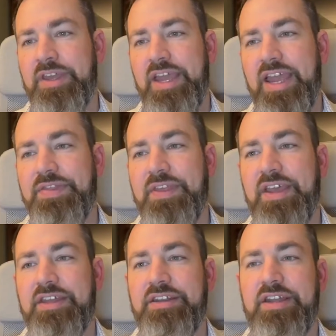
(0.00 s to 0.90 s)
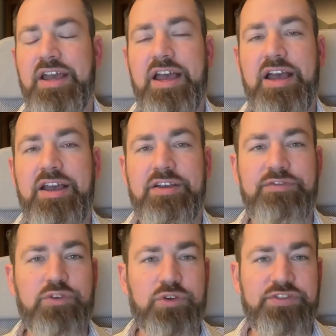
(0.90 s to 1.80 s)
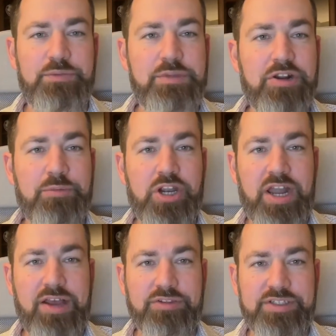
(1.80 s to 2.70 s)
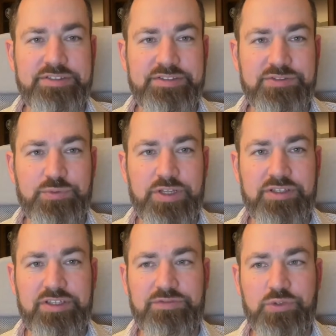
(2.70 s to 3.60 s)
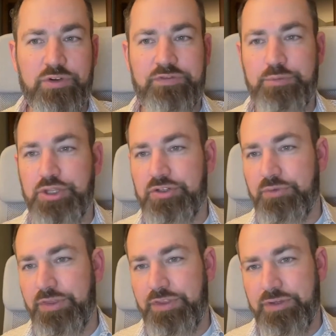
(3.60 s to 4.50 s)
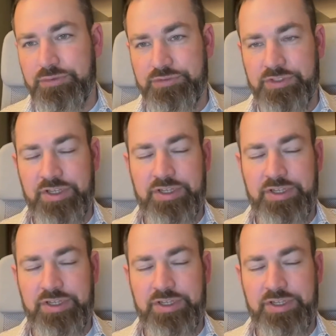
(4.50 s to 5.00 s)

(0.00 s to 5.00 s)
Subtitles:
And then, of course, the Miramar outlets as well, if you are familiar with those.